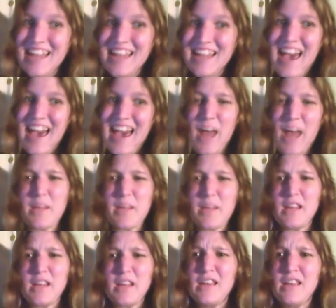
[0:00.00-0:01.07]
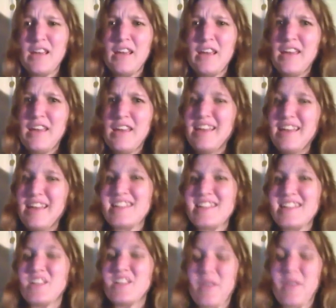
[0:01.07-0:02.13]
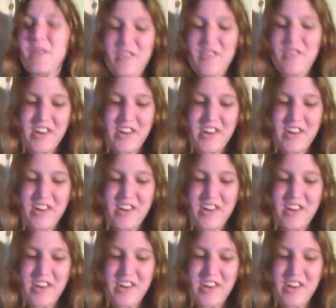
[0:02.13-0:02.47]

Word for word: and I mean, he is actually a perfect actor.